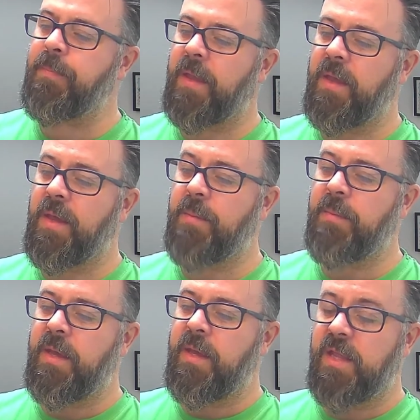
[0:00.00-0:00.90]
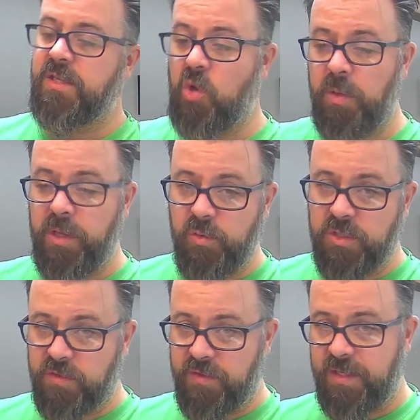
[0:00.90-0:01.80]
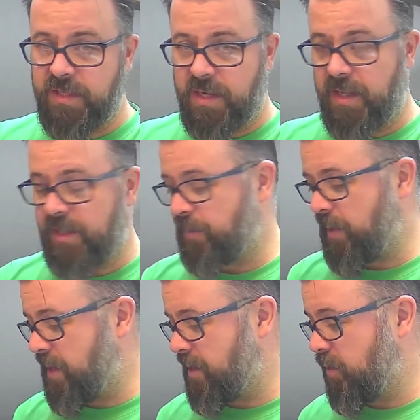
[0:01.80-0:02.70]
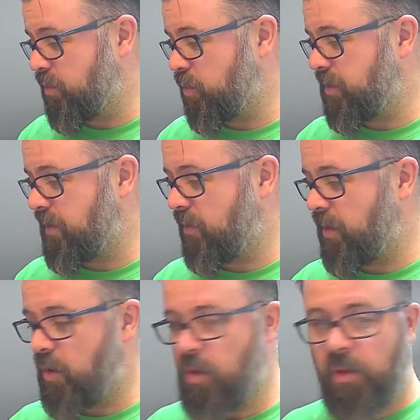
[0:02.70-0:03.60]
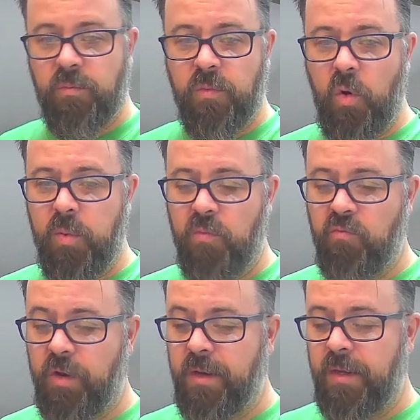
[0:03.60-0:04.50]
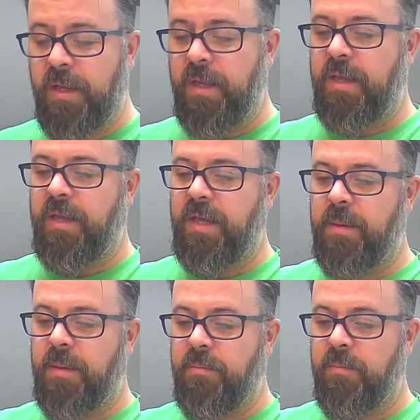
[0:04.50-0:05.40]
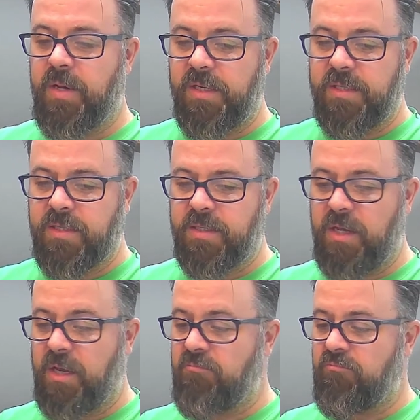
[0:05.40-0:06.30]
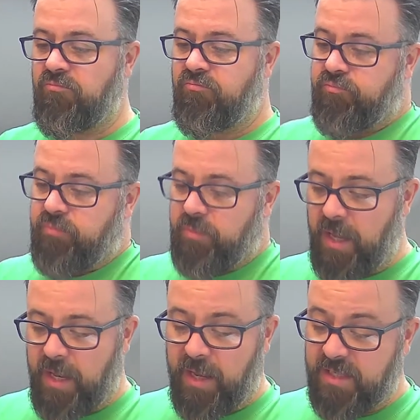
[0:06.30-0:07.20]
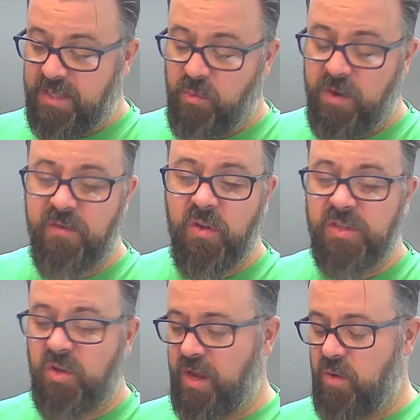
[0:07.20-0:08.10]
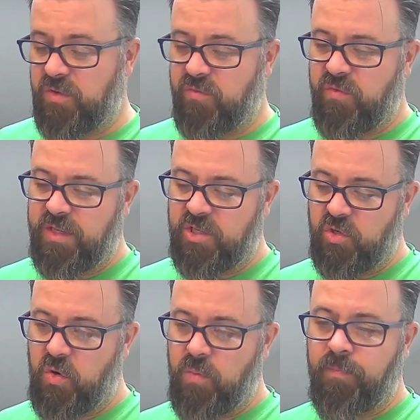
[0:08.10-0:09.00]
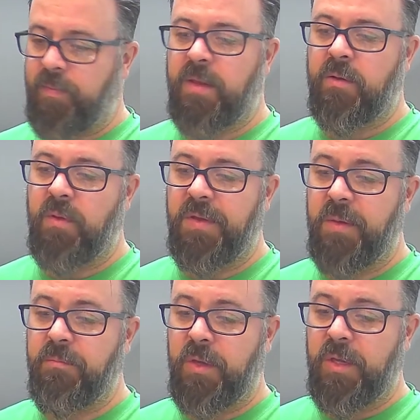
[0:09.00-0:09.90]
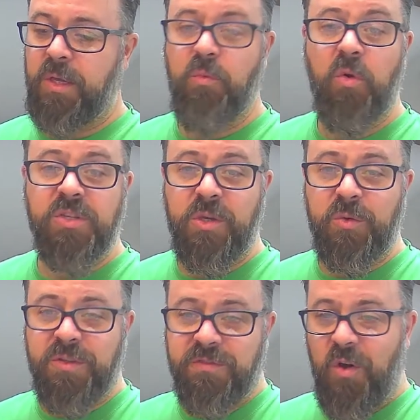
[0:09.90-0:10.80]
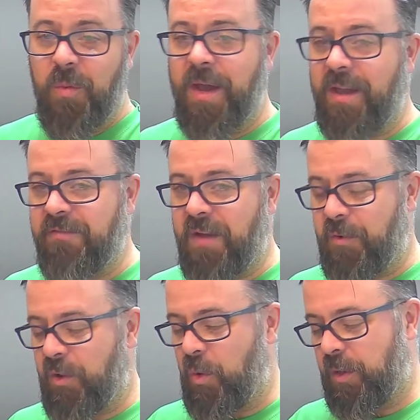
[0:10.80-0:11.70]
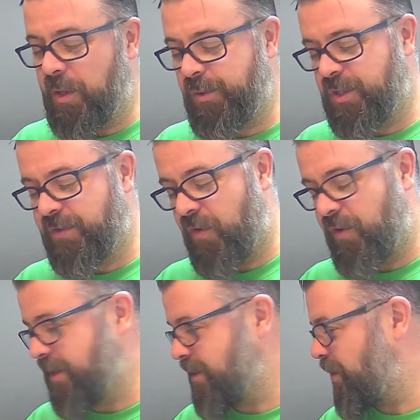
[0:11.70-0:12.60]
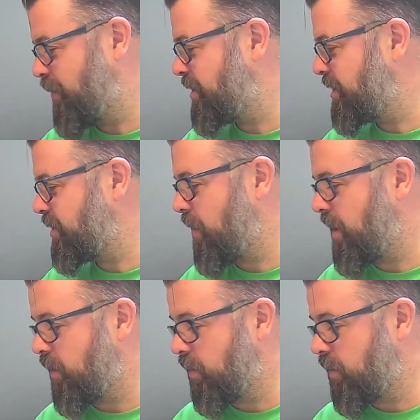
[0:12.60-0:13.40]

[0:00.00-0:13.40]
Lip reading: And there's a couple of uses for this, and I'll explain those once I've got it all up and running. But it's yeah, like I said, when I first got it I wasn't really sure what to use it for, but I have found a couple of uses for it, so which is quite good.